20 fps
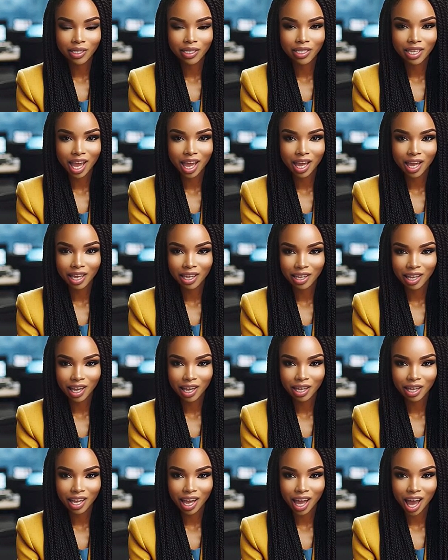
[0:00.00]
Today,
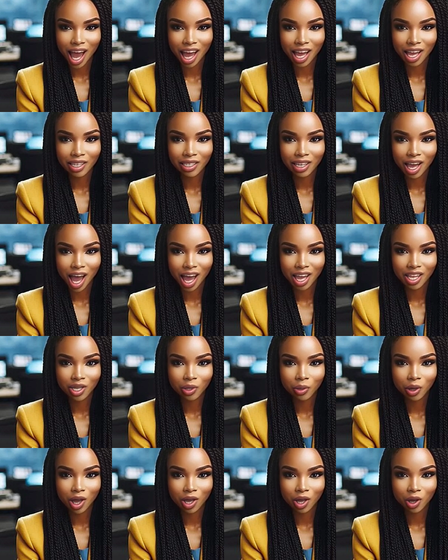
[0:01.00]
I'll
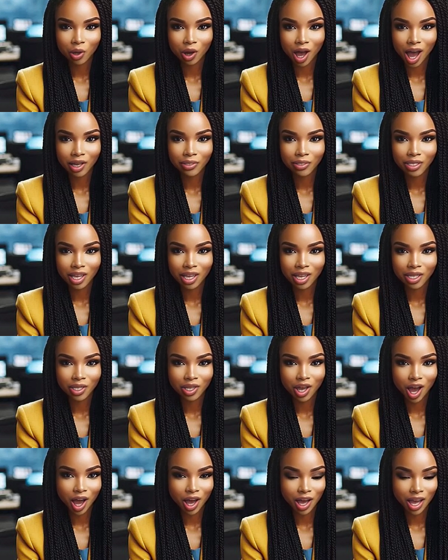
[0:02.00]
guide you on crafting a
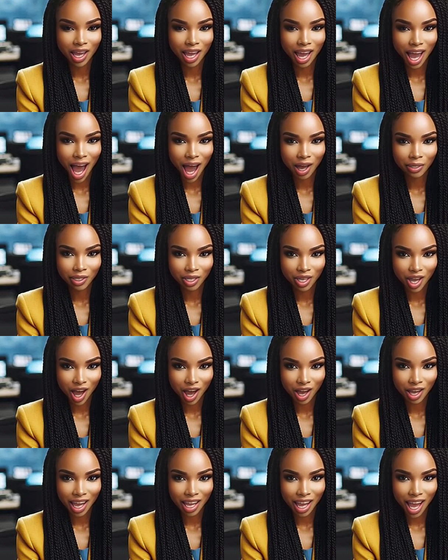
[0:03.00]
talking
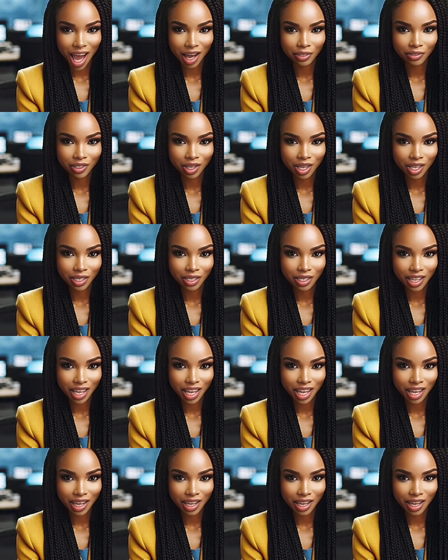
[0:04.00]
avatar
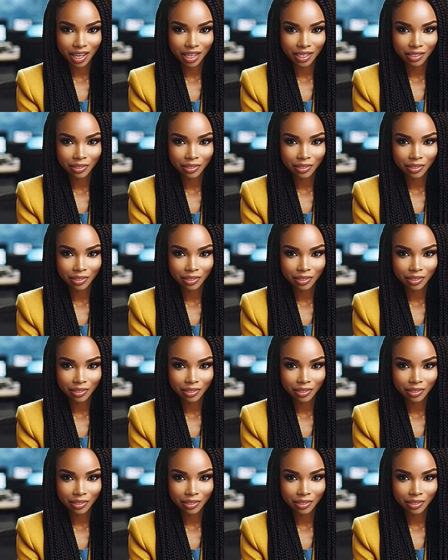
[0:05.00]
effortlessly.